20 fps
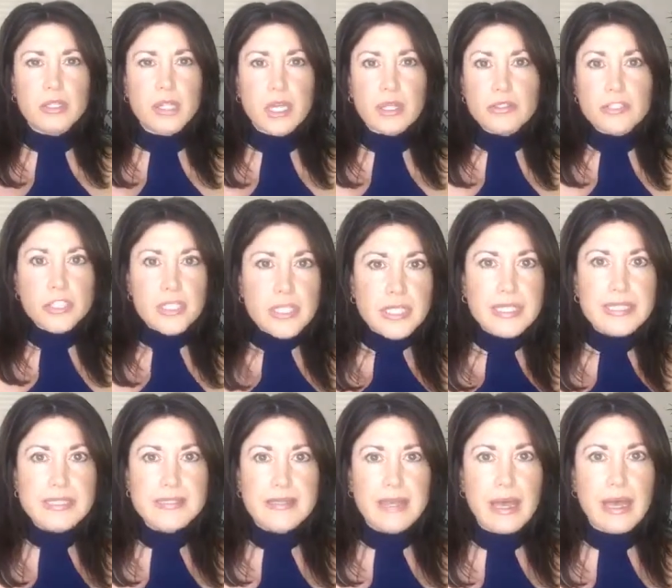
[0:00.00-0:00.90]
shitty
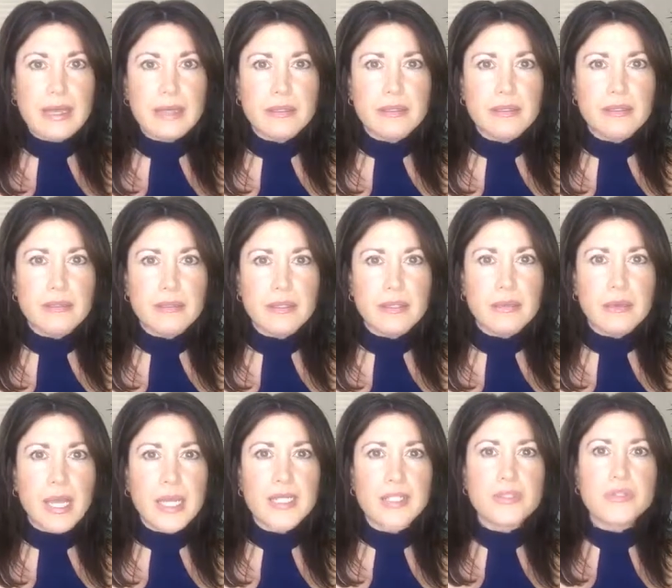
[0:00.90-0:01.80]
is that? You know,
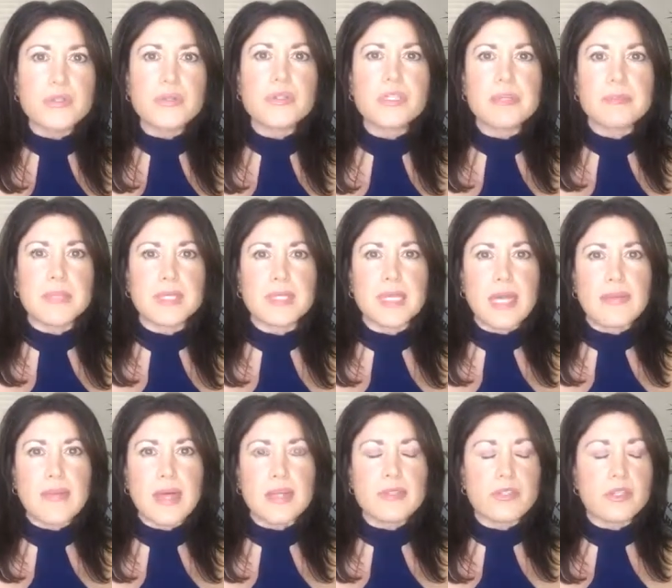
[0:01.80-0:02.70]
how do you do something like
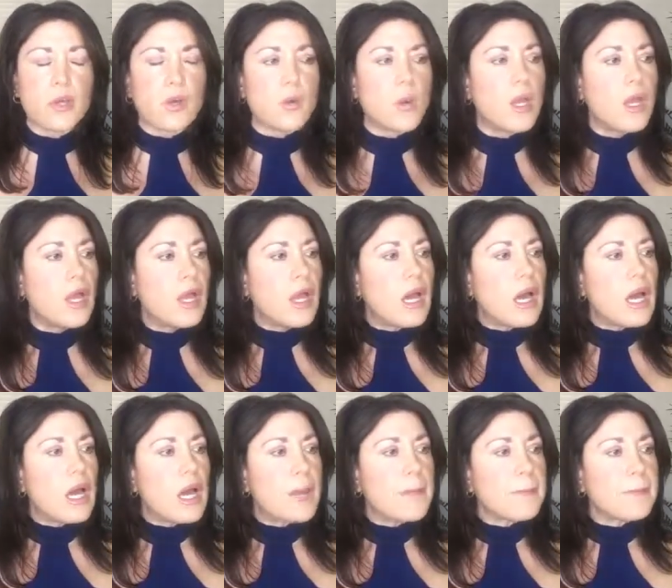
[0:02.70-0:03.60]
that? So
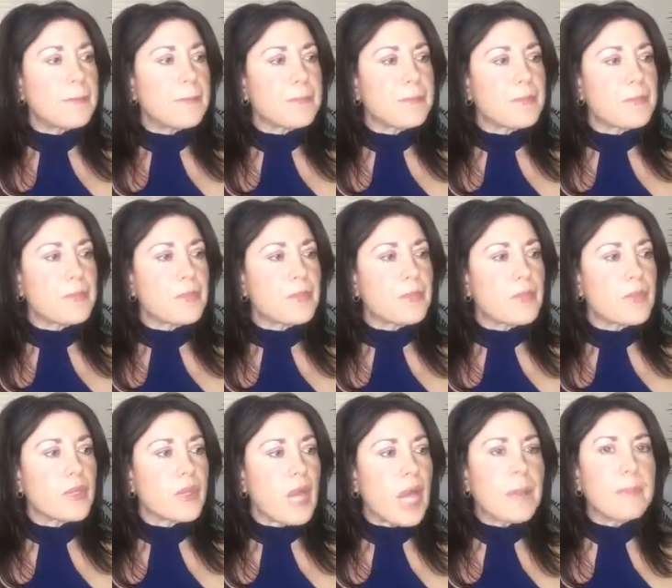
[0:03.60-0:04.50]

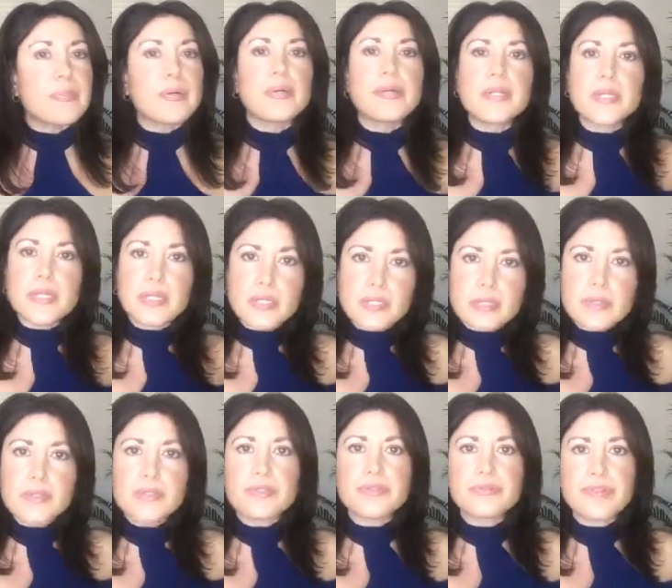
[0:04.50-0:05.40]
I put it
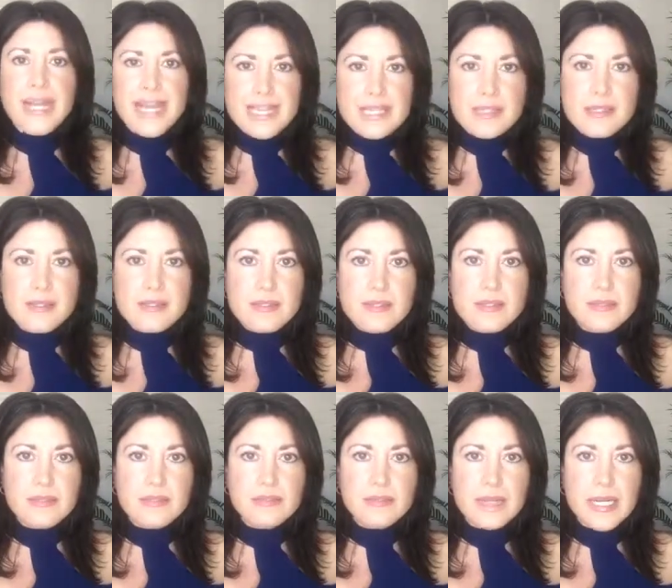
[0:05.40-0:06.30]
to rest,
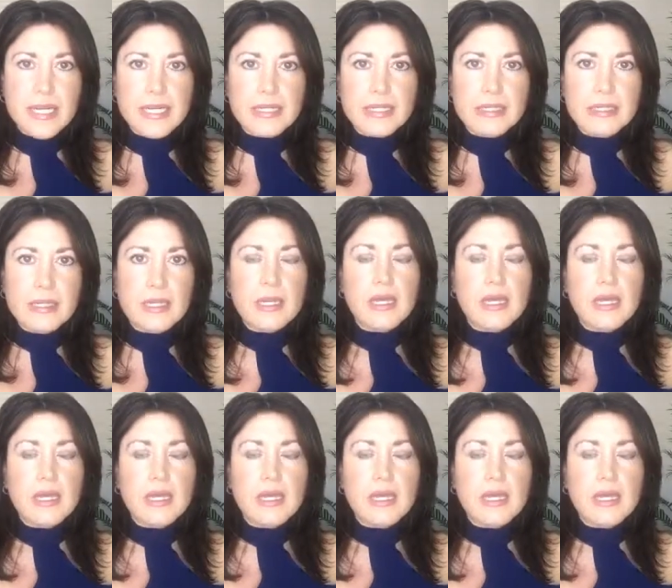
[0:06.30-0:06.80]
right?